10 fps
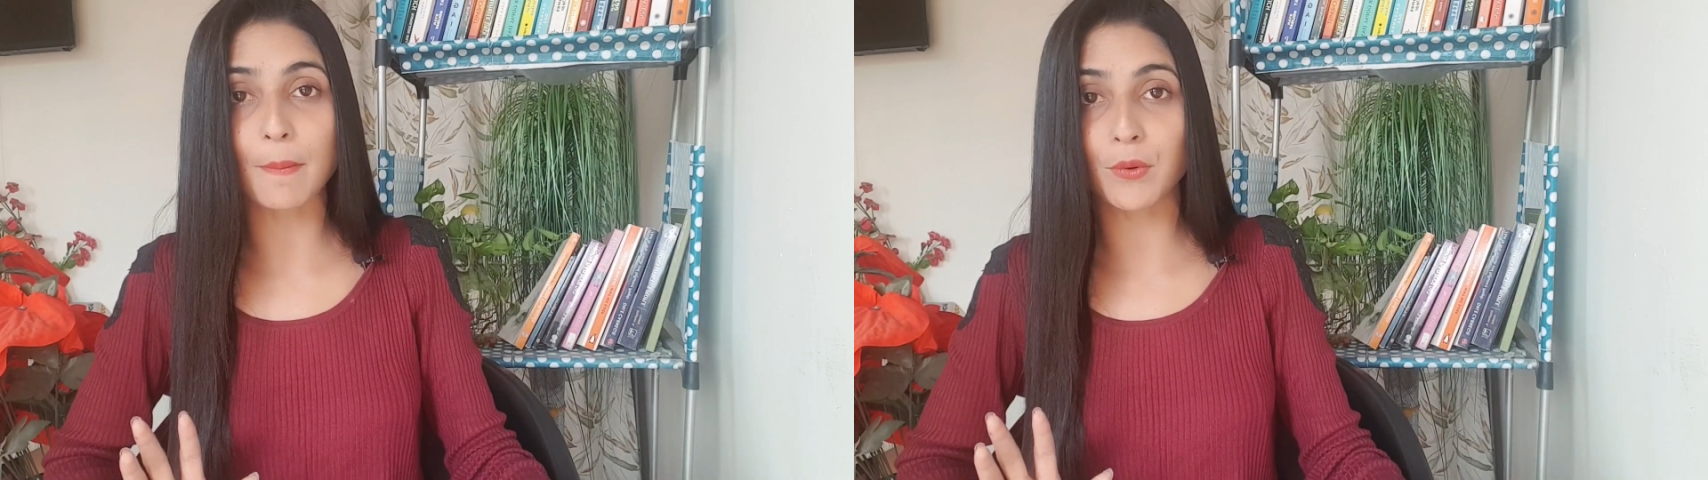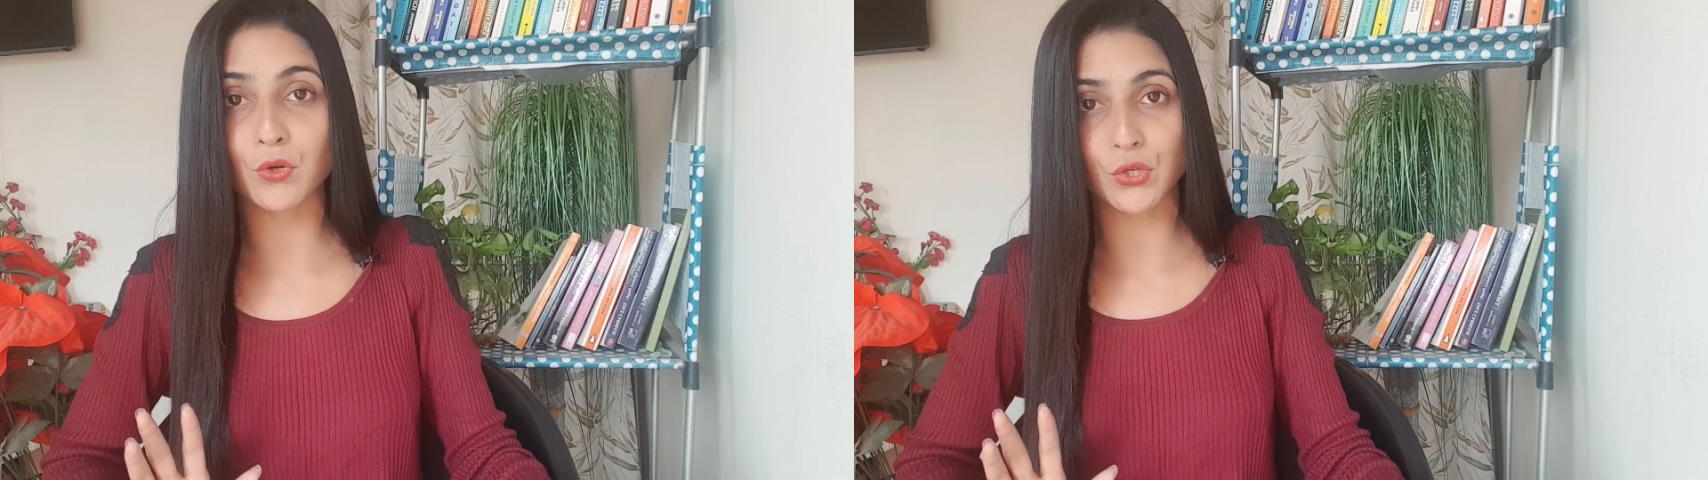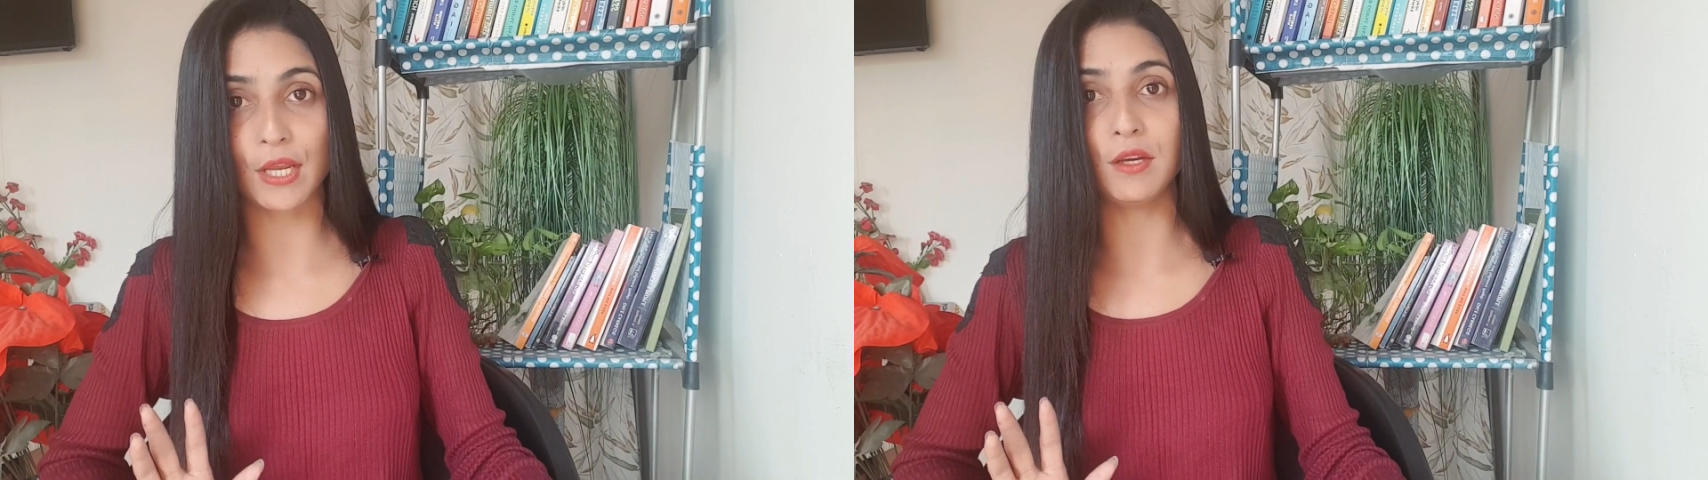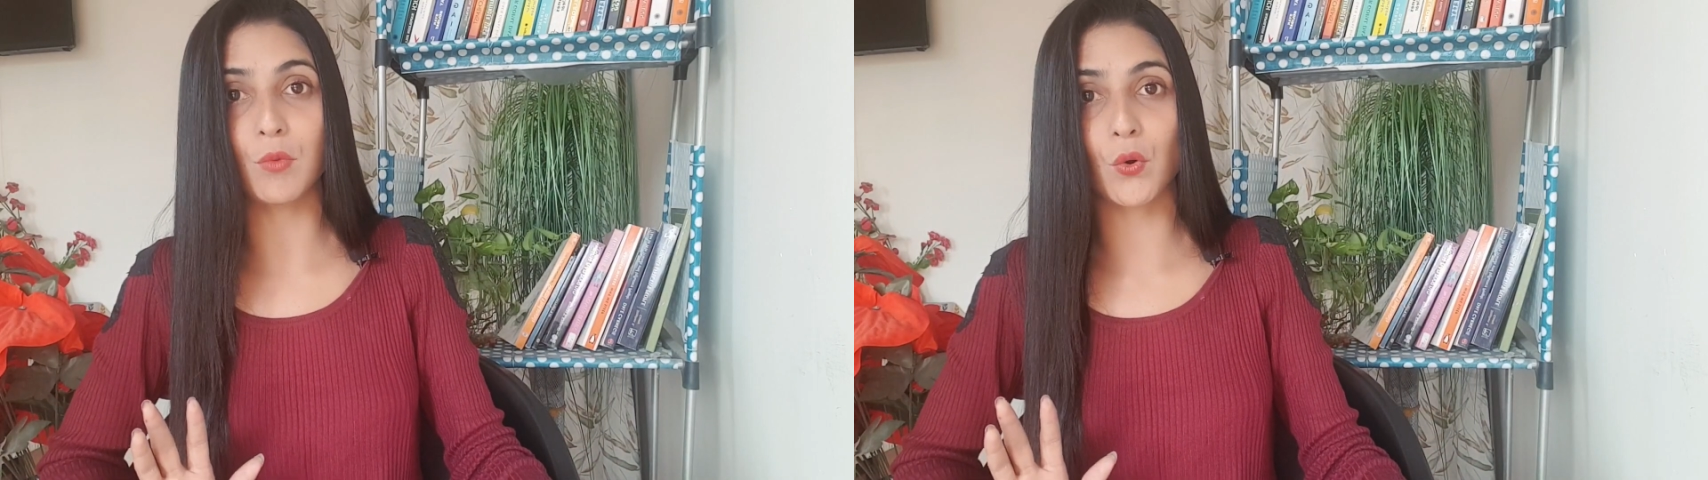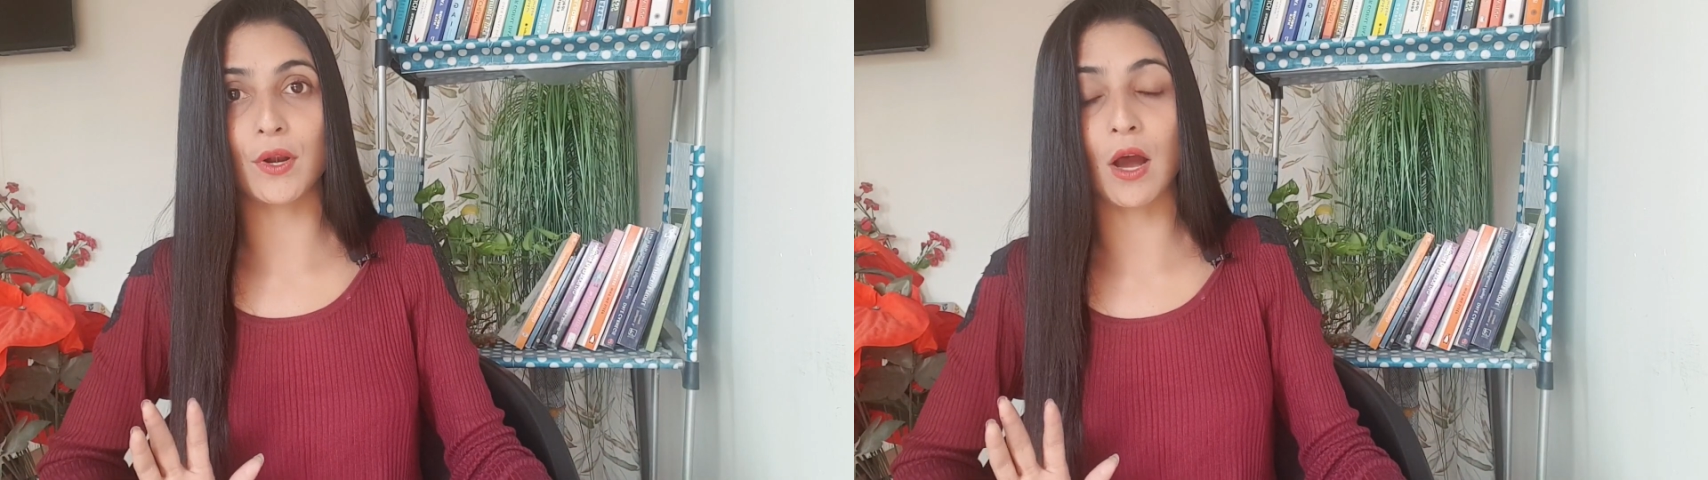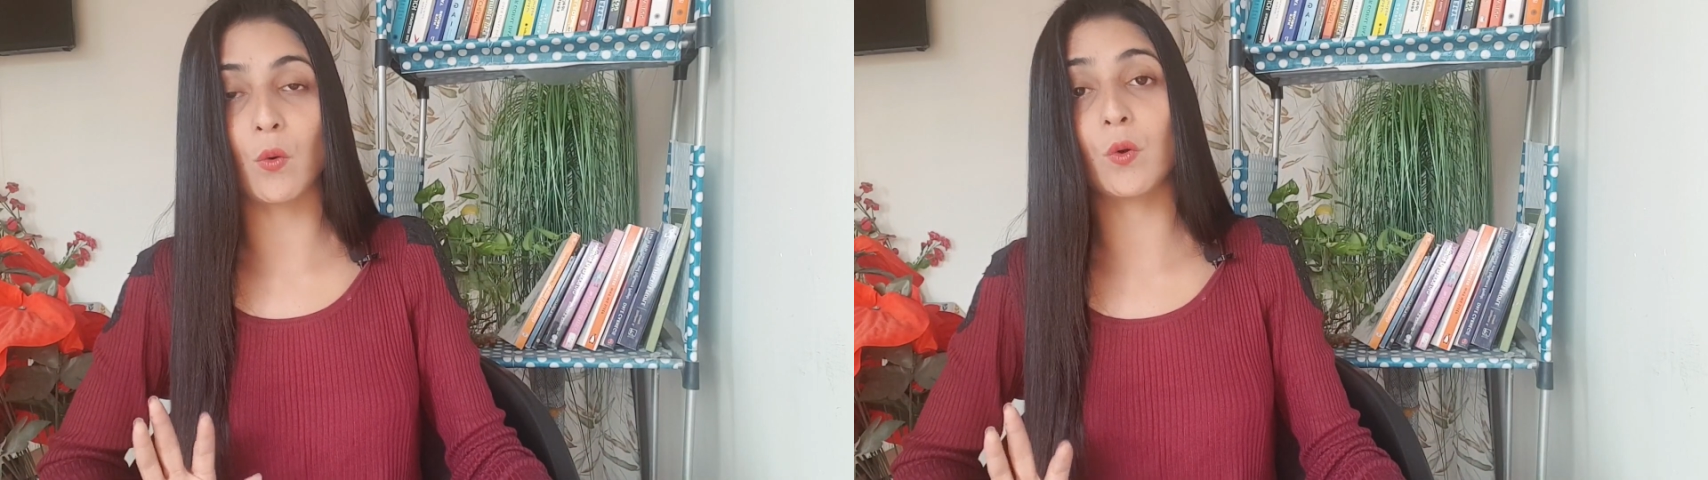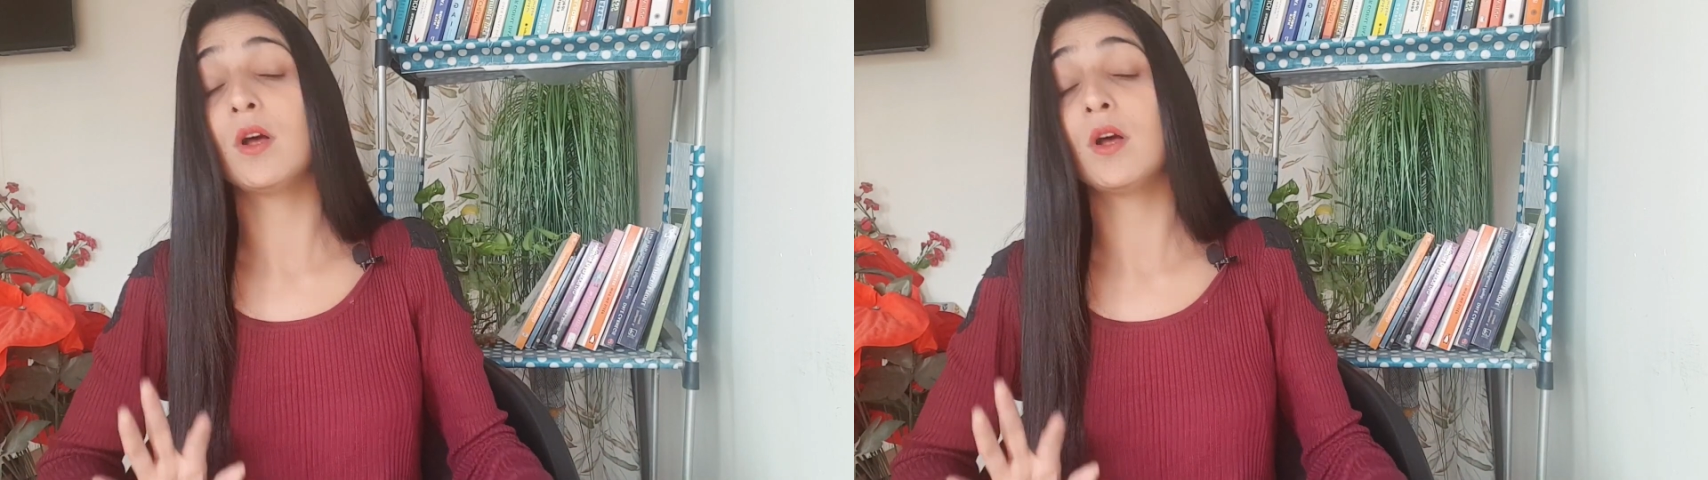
approach anymore now.